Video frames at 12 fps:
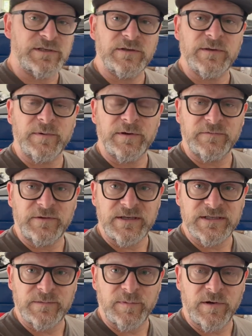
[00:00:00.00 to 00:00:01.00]
out the butterflies
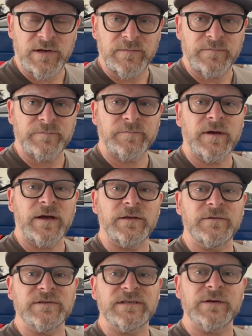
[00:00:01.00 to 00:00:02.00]
in the bottom. I
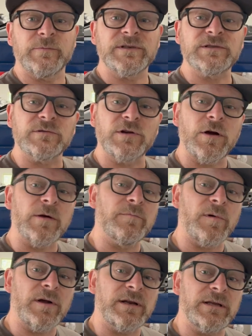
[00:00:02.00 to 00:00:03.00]
used the original carb
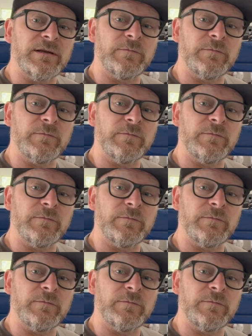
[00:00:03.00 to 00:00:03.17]
body,